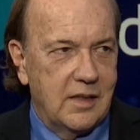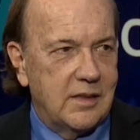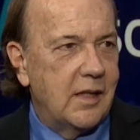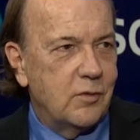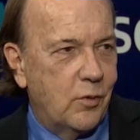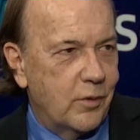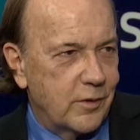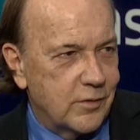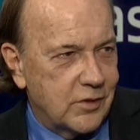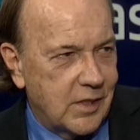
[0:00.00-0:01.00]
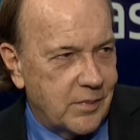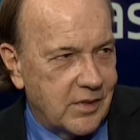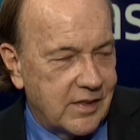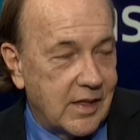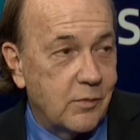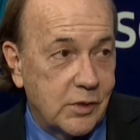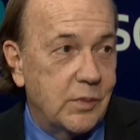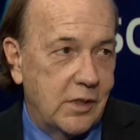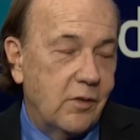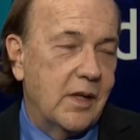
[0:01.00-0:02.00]
10 quarters or something like that, which
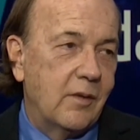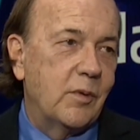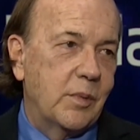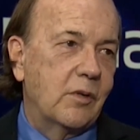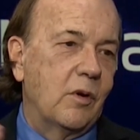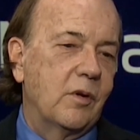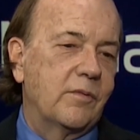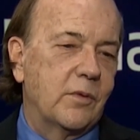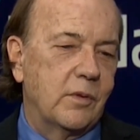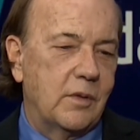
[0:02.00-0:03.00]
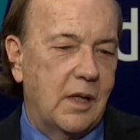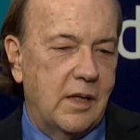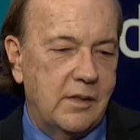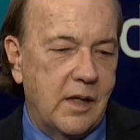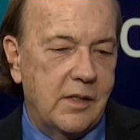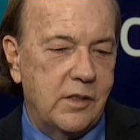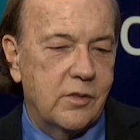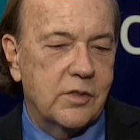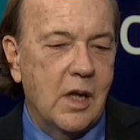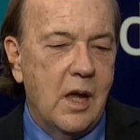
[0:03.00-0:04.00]
we don't have. We've been growing for 9
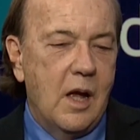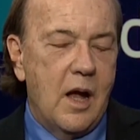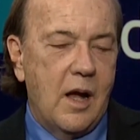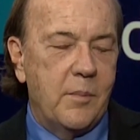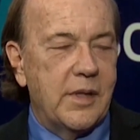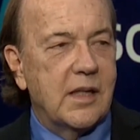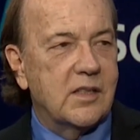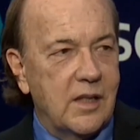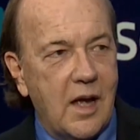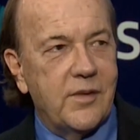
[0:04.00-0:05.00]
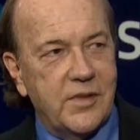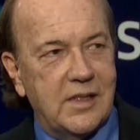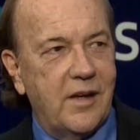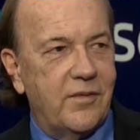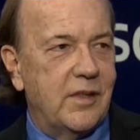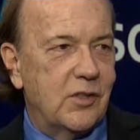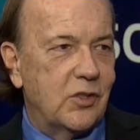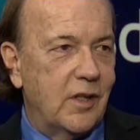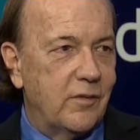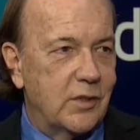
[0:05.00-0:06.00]
years. But that's not the
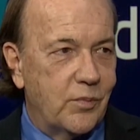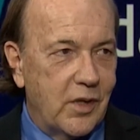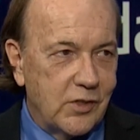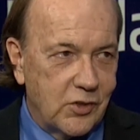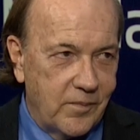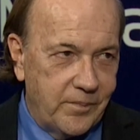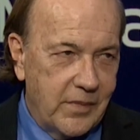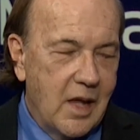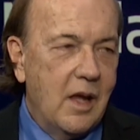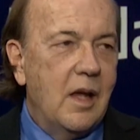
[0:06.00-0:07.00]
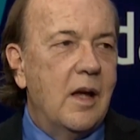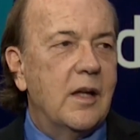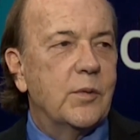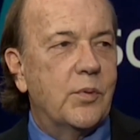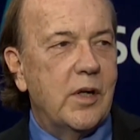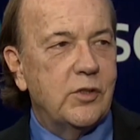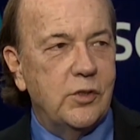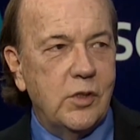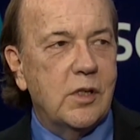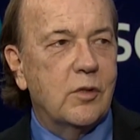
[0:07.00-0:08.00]
definition of a depression. A
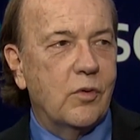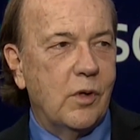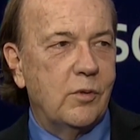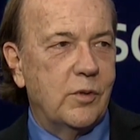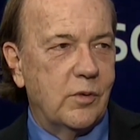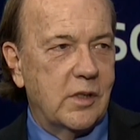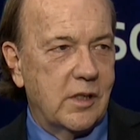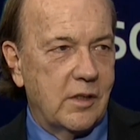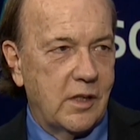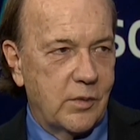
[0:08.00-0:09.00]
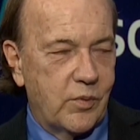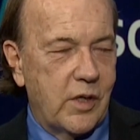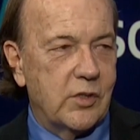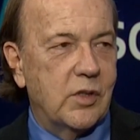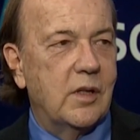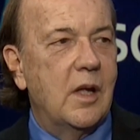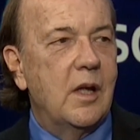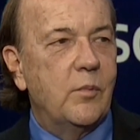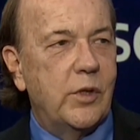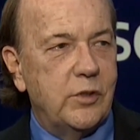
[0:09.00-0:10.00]
depression, you can grow during a depression,
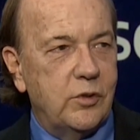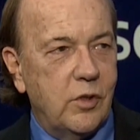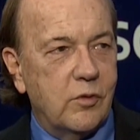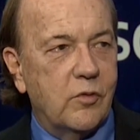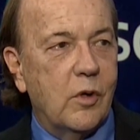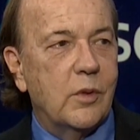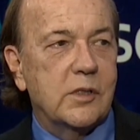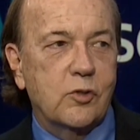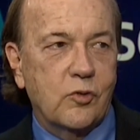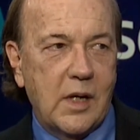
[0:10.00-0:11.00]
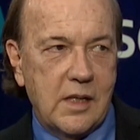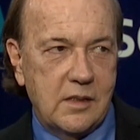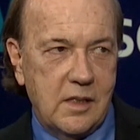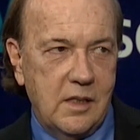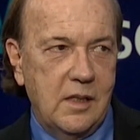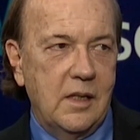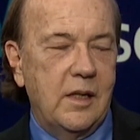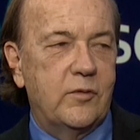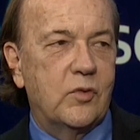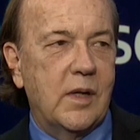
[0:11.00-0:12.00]
but you don't grow a trend.
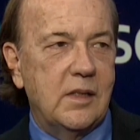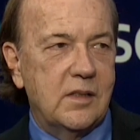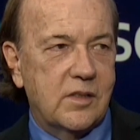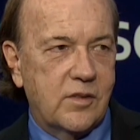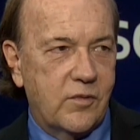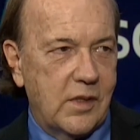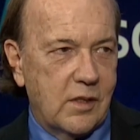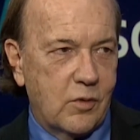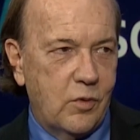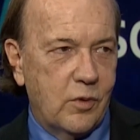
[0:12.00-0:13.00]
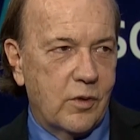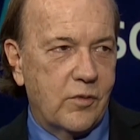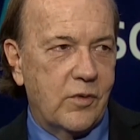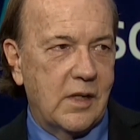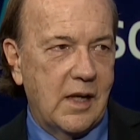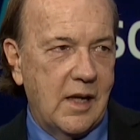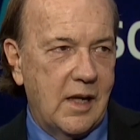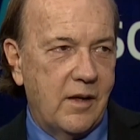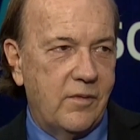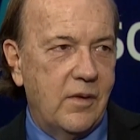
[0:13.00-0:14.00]
If trend is 3.25,
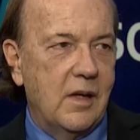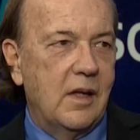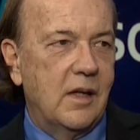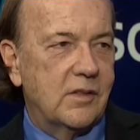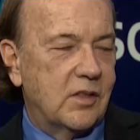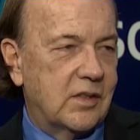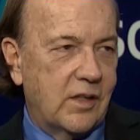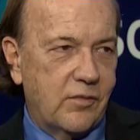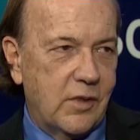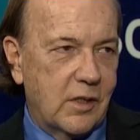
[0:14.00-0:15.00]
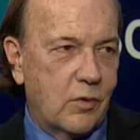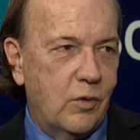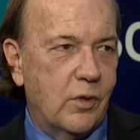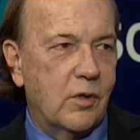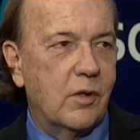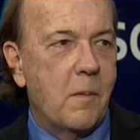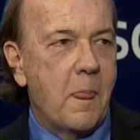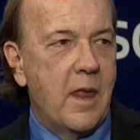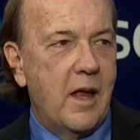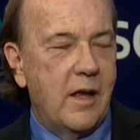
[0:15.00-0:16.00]
3.5, let's just say 3.25,
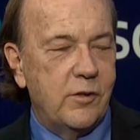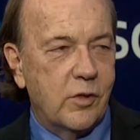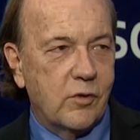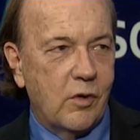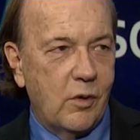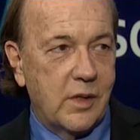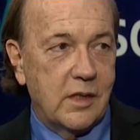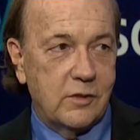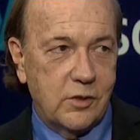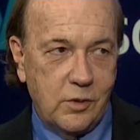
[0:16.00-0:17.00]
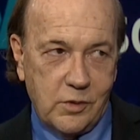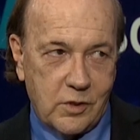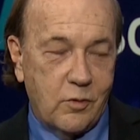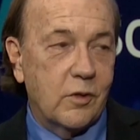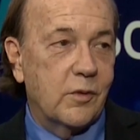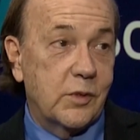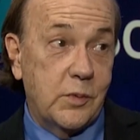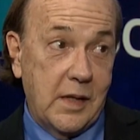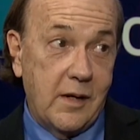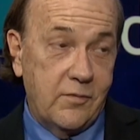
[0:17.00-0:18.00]
and you're growing at 2.25,
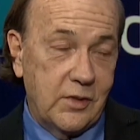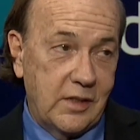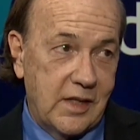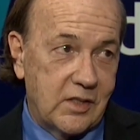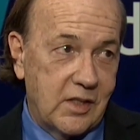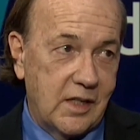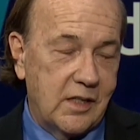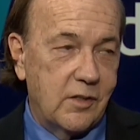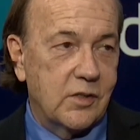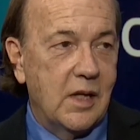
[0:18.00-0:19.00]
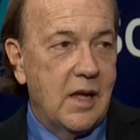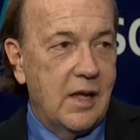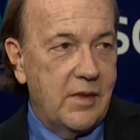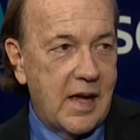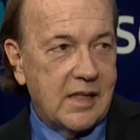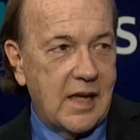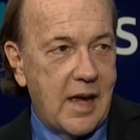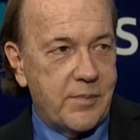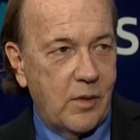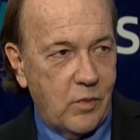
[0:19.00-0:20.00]
which we have for the last 9 years, that
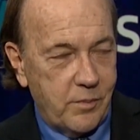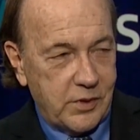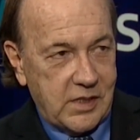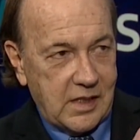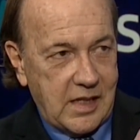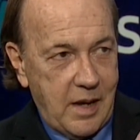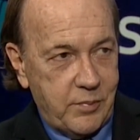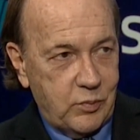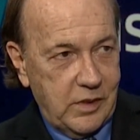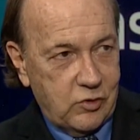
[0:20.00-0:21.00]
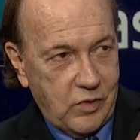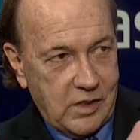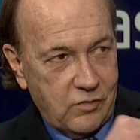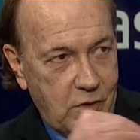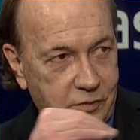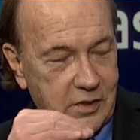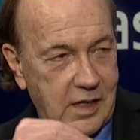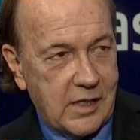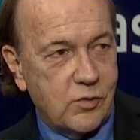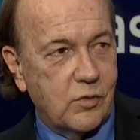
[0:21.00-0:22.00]
gap, that 1% gap between trend growth and
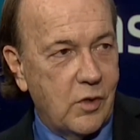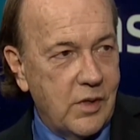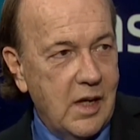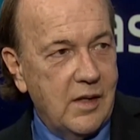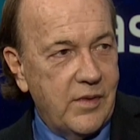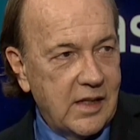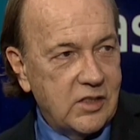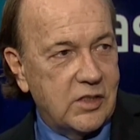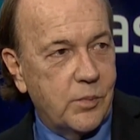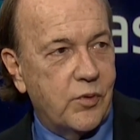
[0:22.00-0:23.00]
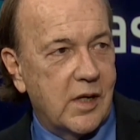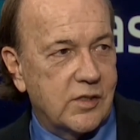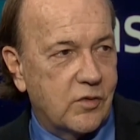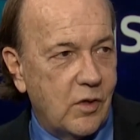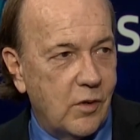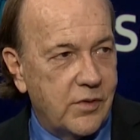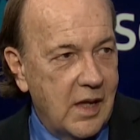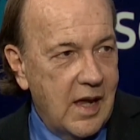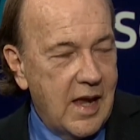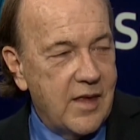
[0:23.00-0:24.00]
actual growth, that's depressed growth.
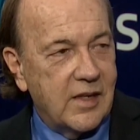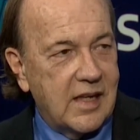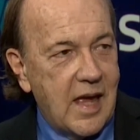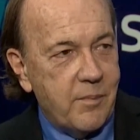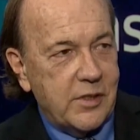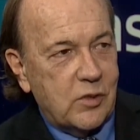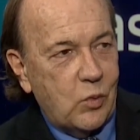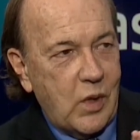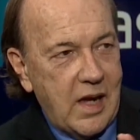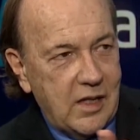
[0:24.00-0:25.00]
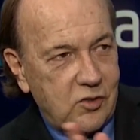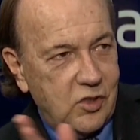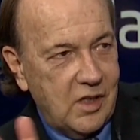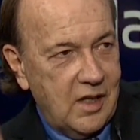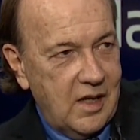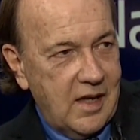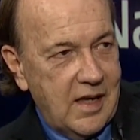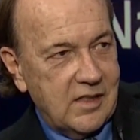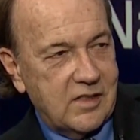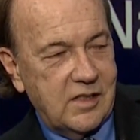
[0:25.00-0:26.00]
And the gap is a wedge.
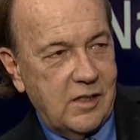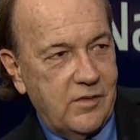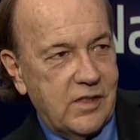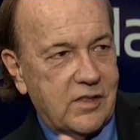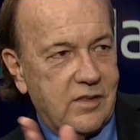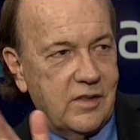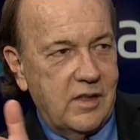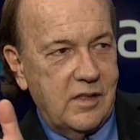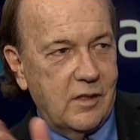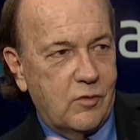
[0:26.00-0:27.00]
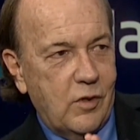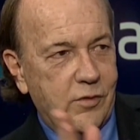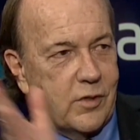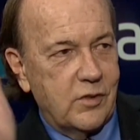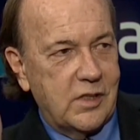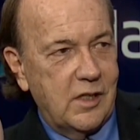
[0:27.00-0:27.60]
As you know, this, you know, growth goes